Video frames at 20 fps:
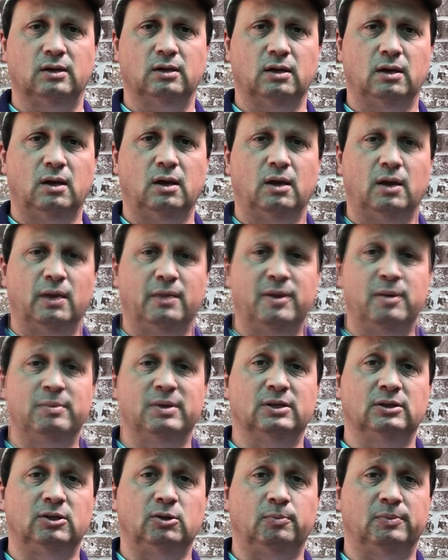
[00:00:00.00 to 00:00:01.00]
There may be a
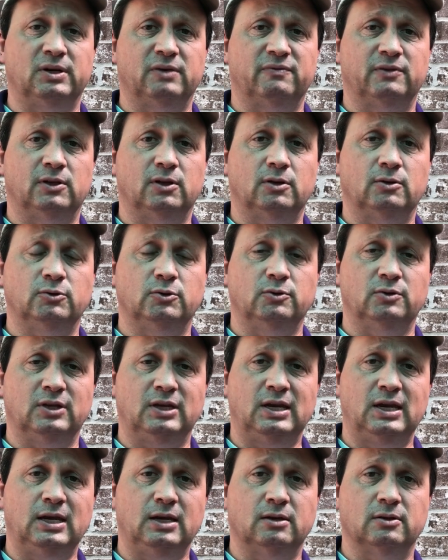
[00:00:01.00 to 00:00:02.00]
little bit of a lull due to the
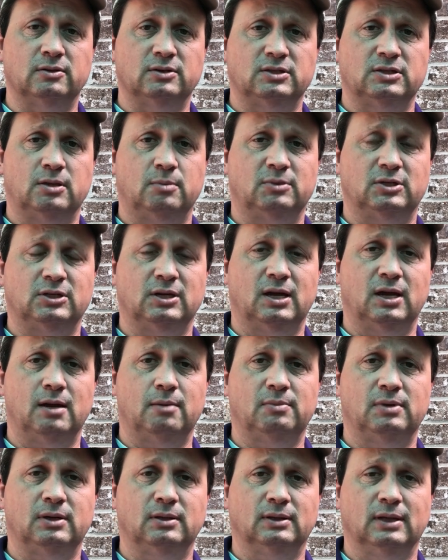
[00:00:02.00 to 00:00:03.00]
heat of the summertime
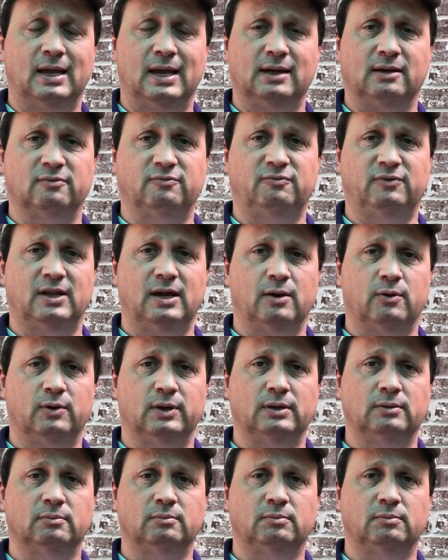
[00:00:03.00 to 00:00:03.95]
and lack of flowering.